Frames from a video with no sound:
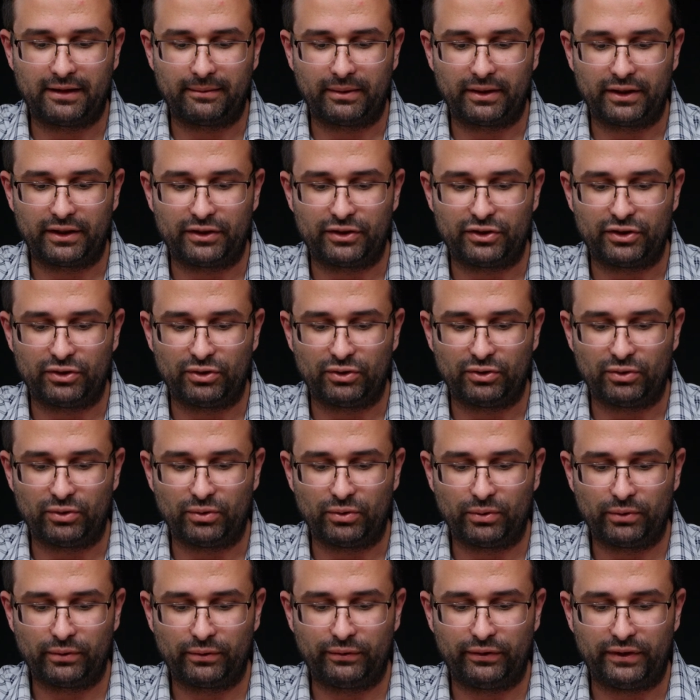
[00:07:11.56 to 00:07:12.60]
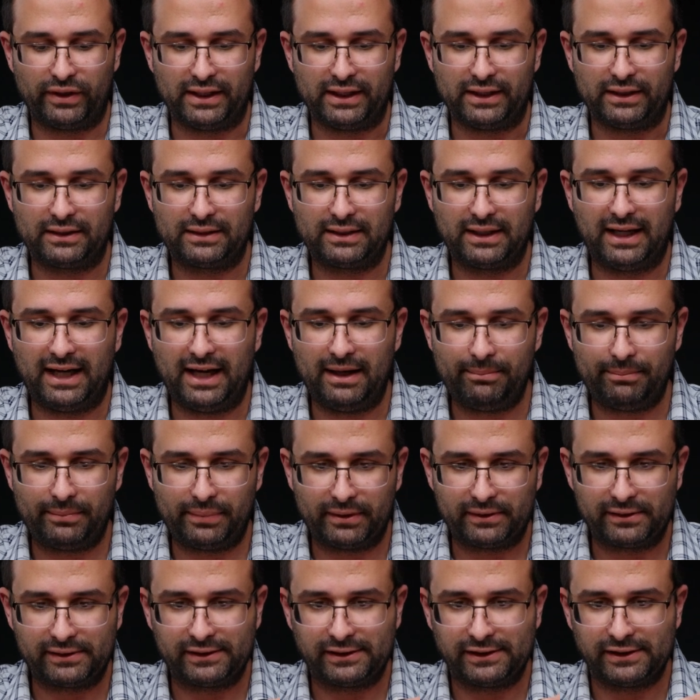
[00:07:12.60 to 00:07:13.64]
I'm going to do the top.
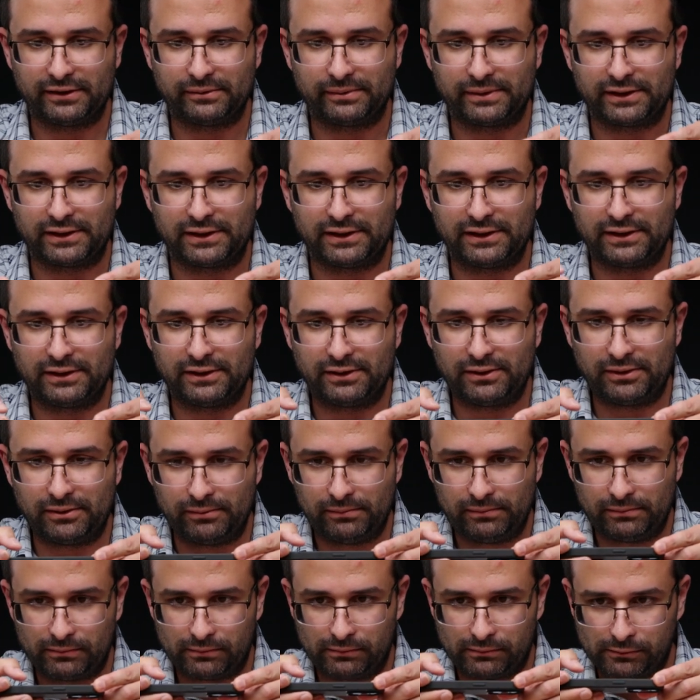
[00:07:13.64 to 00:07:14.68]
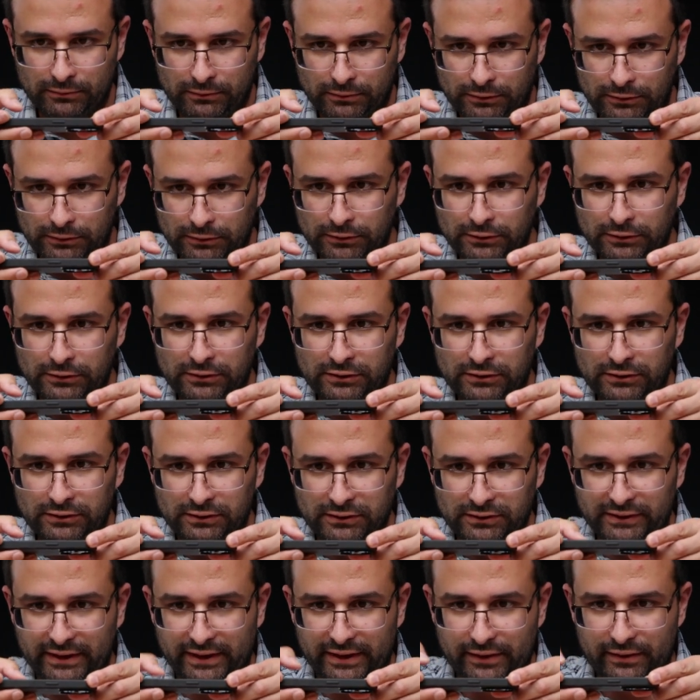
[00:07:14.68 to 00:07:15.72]
Here we go,
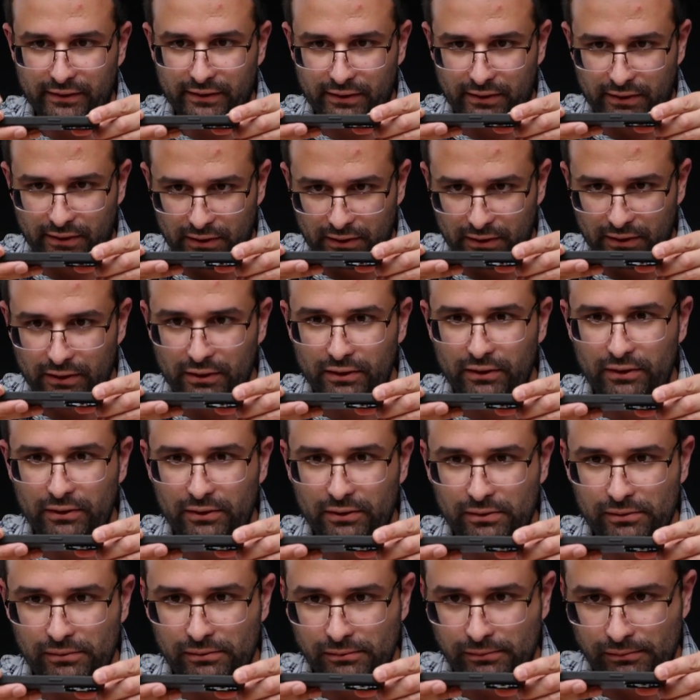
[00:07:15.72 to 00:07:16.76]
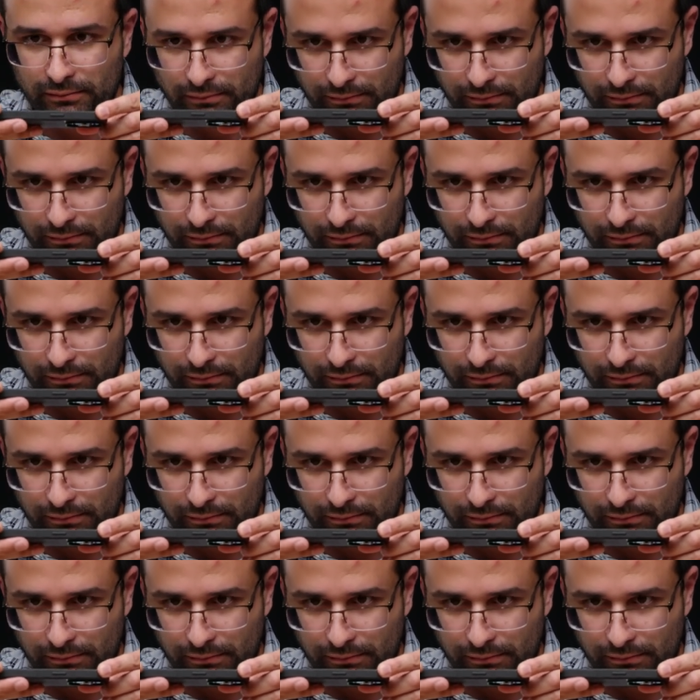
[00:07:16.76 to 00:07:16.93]
like so.